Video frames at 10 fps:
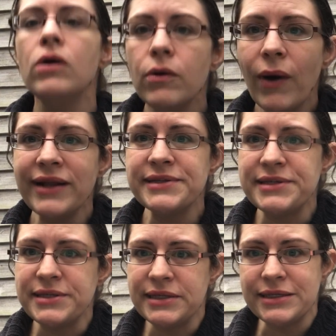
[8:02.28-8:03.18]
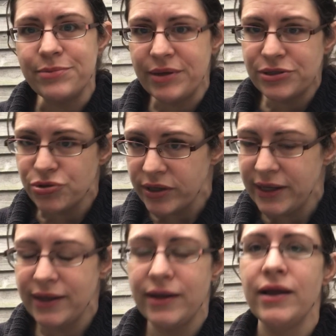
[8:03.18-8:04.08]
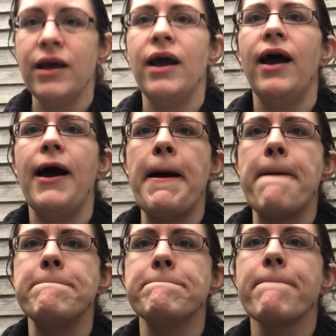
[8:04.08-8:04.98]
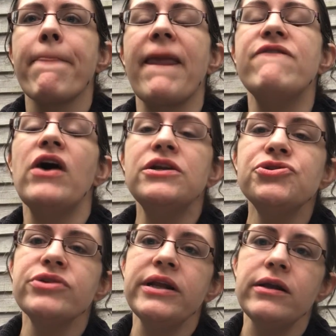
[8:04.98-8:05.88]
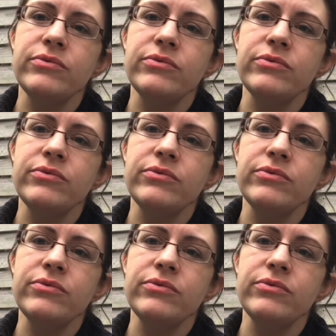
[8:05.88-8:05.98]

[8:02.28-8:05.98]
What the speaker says: why does this need to be treated? If untreated,